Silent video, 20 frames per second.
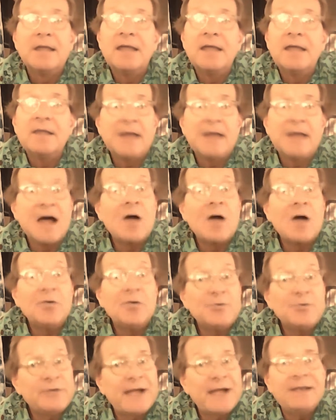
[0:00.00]
And now
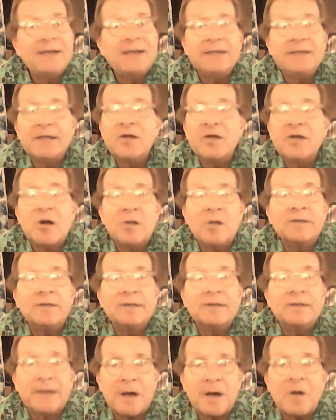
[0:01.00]
you kind of get called
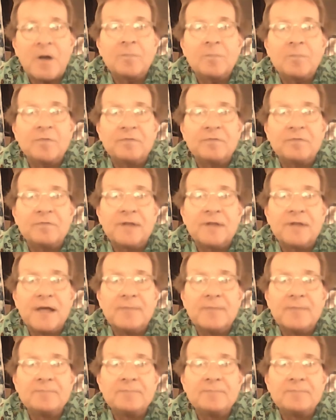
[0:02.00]
on the carpet for that,